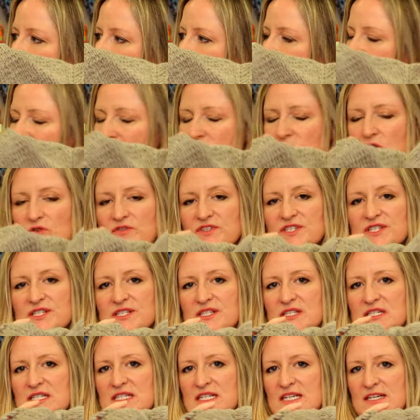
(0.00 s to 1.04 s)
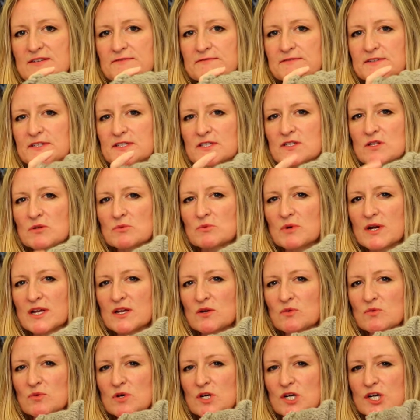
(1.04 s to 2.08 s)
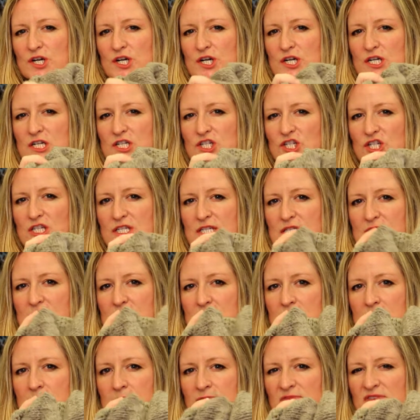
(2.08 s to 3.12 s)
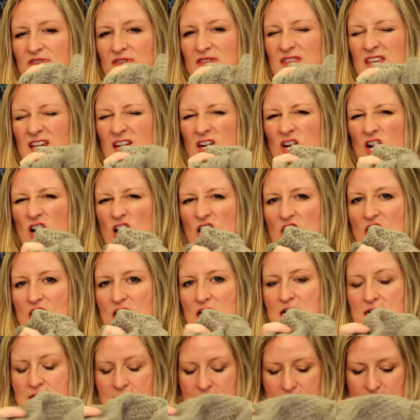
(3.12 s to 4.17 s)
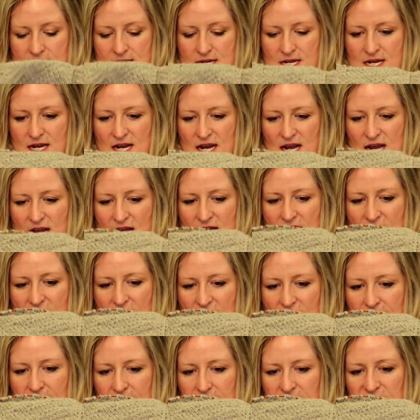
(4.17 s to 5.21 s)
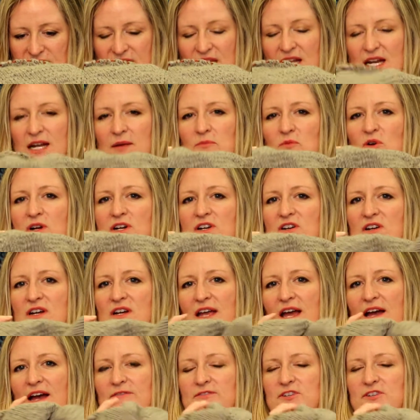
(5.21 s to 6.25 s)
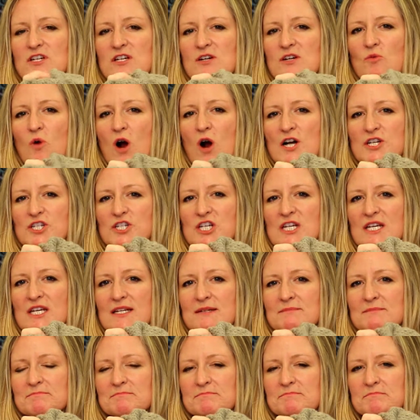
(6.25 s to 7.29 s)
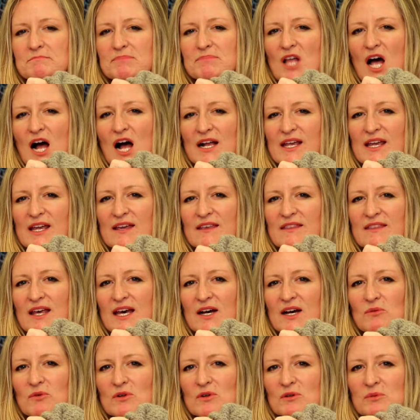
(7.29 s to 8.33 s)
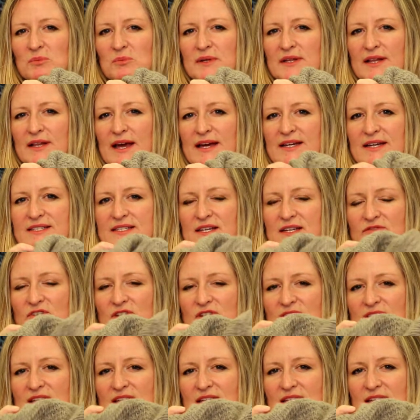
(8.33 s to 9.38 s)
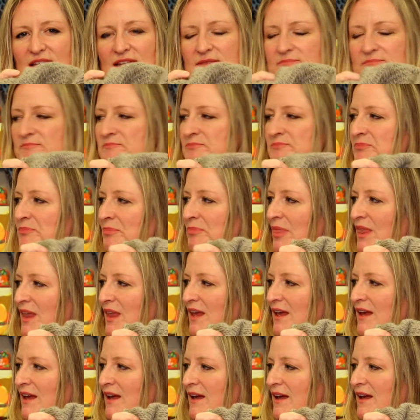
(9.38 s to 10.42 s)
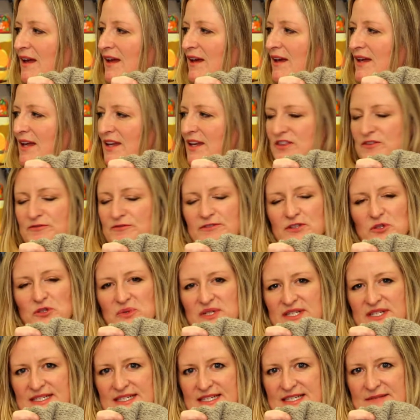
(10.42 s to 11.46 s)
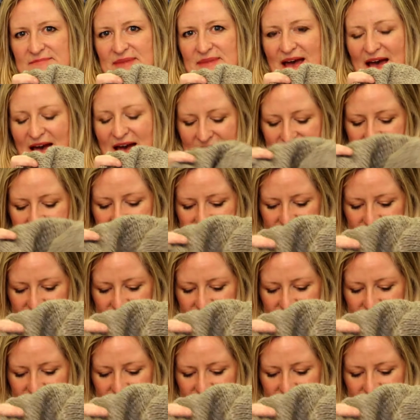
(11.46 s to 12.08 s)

I don't know if stiff is the right word, just thicker. But then I'm wondering after washing and blocking that will relax everything and get the fluidity back.